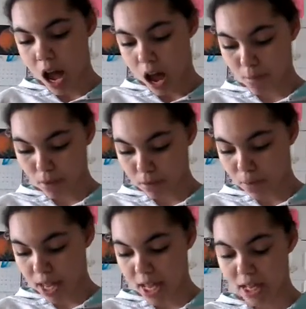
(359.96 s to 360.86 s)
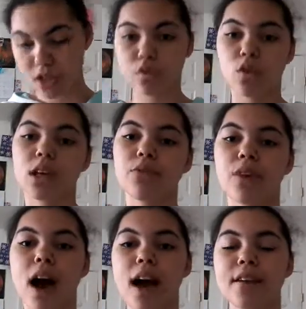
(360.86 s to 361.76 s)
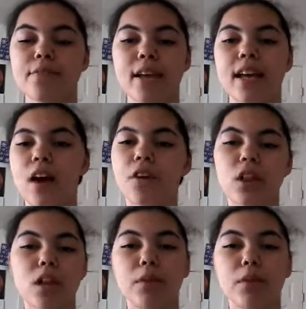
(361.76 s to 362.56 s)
I'm on page 45, and I've only